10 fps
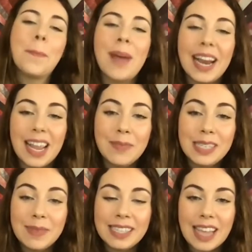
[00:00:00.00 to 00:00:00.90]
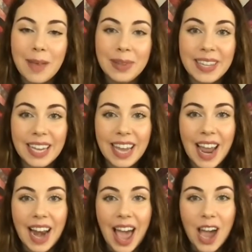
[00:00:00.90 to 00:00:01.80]
My name is Miss Emily
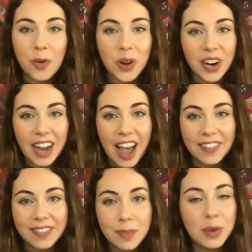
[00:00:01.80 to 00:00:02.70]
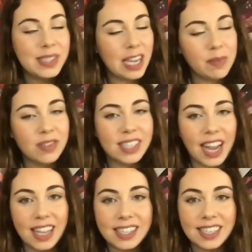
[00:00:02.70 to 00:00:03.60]
and I work at the Museum of
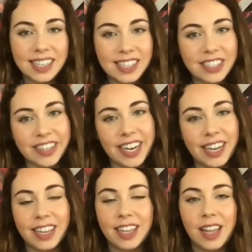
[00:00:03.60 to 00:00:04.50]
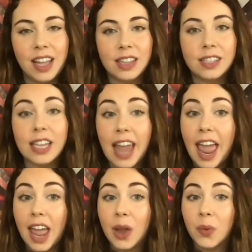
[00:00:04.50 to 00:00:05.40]
Science and History.
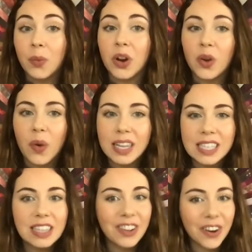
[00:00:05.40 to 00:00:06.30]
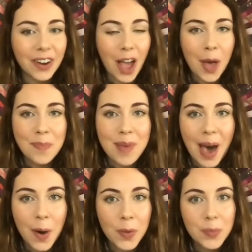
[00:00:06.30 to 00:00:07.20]
Today, we're going to learn
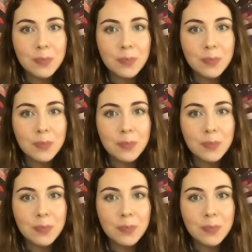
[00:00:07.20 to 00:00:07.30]
about